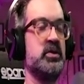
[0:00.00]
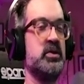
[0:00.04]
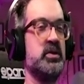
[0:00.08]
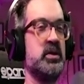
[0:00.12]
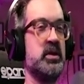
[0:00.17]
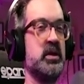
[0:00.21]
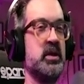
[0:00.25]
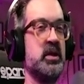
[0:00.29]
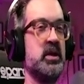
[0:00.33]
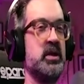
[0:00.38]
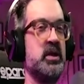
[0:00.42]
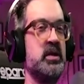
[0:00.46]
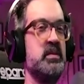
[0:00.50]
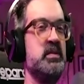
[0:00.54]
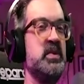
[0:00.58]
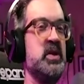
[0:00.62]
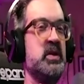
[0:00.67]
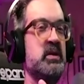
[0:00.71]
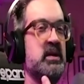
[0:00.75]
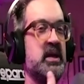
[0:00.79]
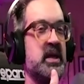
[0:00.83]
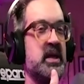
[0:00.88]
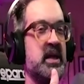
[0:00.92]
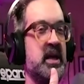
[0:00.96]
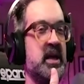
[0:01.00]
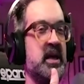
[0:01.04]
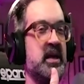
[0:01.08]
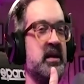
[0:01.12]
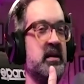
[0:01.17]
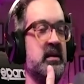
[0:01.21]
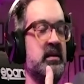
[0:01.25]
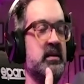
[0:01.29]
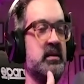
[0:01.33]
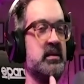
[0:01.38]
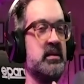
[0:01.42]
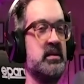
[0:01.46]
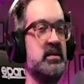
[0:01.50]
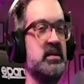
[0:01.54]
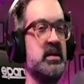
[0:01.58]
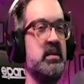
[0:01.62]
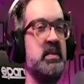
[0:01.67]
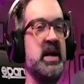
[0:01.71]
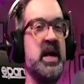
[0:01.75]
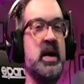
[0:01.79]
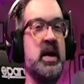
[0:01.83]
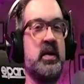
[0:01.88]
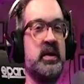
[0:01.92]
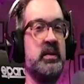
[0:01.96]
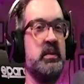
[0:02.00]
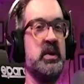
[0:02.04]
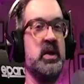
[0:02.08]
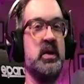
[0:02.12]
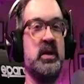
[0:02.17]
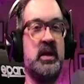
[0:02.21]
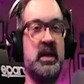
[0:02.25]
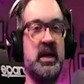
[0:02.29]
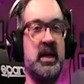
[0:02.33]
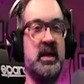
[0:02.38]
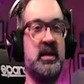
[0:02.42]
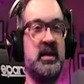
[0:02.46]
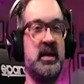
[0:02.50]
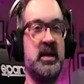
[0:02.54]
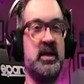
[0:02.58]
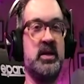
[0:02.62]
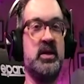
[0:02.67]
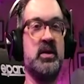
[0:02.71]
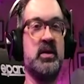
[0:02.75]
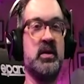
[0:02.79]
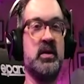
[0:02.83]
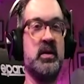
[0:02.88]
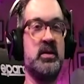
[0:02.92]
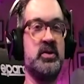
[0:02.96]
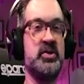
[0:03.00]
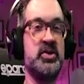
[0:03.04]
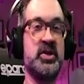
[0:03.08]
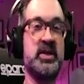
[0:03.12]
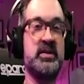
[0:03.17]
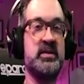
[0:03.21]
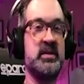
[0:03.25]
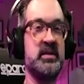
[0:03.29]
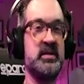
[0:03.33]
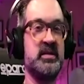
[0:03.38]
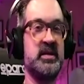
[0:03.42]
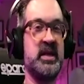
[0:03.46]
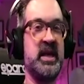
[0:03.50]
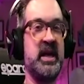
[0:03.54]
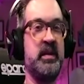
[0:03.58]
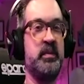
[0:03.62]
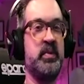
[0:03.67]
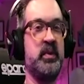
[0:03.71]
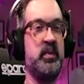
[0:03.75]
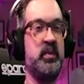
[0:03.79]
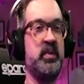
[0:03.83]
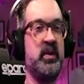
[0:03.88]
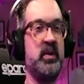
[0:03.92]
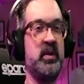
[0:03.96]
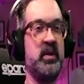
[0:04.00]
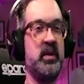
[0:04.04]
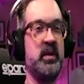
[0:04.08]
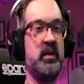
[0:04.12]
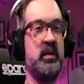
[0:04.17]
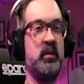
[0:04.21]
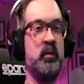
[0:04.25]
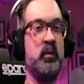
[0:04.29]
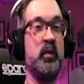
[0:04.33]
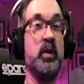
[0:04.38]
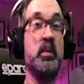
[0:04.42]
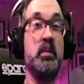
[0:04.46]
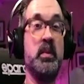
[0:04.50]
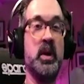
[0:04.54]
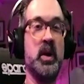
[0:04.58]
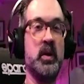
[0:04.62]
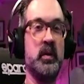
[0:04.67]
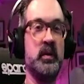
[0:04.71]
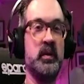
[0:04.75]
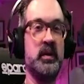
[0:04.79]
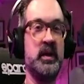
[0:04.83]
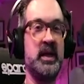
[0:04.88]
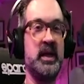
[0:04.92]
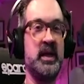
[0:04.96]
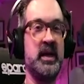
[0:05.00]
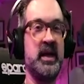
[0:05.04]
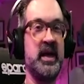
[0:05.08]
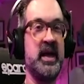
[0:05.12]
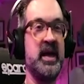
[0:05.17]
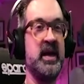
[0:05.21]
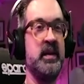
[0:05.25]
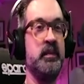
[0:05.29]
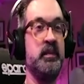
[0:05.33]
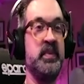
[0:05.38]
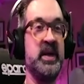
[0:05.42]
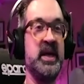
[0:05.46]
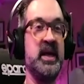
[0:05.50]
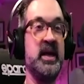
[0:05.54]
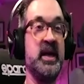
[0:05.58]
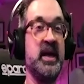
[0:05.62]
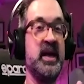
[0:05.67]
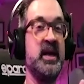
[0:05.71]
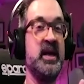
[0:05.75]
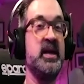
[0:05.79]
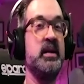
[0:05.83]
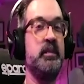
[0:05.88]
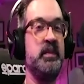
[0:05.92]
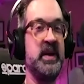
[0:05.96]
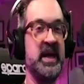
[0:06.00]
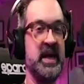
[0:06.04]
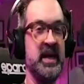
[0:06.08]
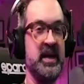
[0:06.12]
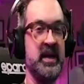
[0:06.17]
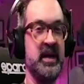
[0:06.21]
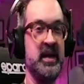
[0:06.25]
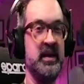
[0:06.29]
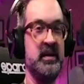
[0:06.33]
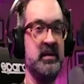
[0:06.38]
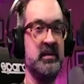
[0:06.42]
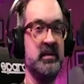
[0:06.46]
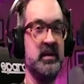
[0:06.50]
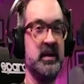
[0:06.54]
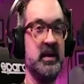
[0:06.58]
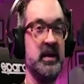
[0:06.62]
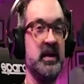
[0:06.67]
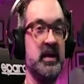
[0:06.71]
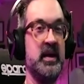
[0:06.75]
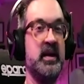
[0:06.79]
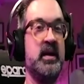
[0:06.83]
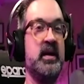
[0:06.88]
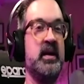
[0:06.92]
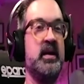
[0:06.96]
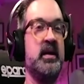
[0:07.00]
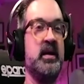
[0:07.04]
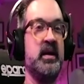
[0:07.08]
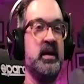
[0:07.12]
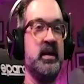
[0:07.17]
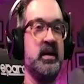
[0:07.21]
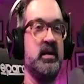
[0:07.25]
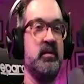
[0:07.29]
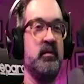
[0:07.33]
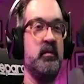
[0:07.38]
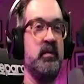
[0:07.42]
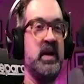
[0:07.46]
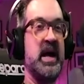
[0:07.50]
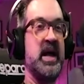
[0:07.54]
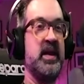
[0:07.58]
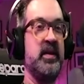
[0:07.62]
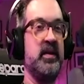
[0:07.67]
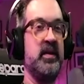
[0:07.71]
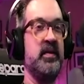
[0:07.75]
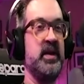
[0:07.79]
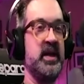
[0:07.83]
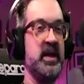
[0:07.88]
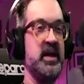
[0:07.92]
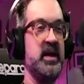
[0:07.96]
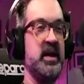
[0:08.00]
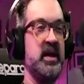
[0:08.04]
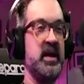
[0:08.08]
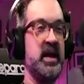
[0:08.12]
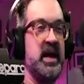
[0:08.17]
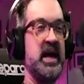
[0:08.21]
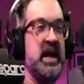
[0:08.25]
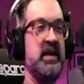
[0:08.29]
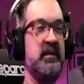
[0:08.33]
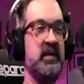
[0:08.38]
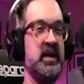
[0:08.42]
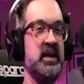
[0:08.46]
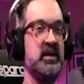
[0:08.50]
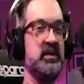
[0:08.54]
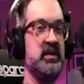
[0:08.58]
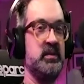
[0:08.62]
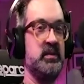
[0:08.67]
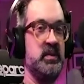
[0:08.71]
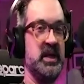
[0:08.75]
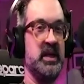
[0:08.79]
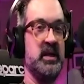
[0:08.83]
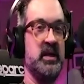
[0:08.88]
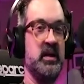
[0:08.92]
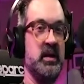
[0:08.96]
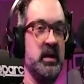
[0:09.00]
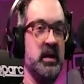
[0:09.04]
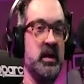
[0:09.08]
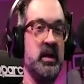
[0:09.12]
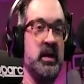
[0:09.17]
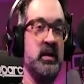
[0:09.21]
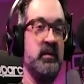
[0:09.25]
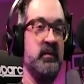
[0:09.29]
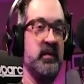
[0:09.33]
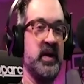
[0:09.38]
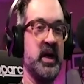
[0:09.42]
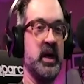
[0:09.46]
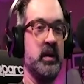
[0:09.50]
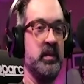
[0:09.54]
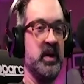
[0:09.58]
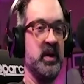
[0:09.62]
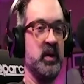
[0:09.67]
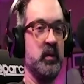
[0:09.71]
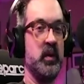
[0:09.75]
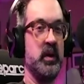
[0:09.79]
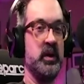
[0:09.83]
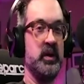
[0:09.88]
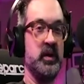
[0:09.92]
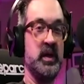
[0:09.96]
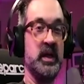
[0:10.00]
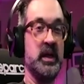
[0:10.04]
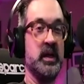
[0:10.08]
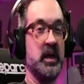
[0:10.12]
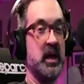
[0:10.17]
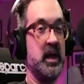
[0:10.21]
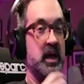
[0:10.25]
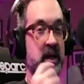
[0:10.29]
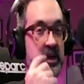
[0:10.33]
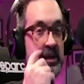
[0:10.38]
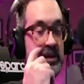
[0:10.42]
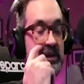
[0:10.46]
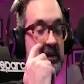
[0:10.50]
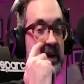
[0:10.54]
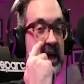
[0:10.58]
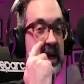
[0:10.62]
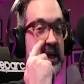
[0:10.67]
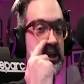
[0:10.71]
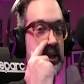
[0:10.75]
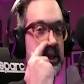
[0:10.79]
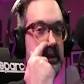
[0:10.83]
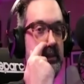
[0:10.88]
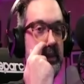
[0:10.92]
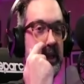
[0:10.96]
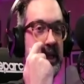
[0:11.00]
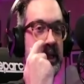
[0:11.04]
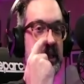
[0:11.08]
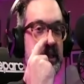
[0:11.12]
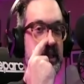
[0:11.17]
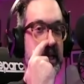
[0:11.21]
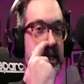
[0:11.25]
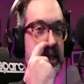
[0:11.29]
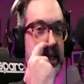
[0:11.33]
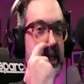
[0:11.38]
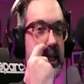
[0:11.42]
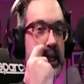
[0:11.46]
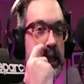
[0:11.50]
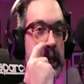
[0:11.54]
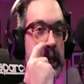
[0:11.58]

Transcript: communicate, somehow communicate that you're just as capable remotely and being independent rather than having to be in a, an environment where you need a lot of direction. Because I think